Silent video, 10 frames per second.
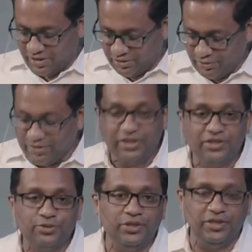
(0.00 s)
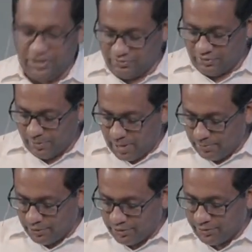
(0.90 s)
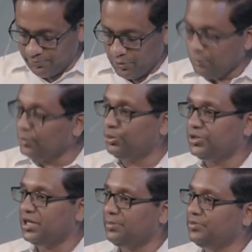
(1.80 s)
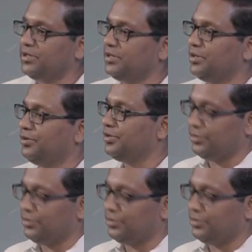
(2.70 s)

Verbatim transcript: we're tempted and going through trials in our lives. Look at verse 16.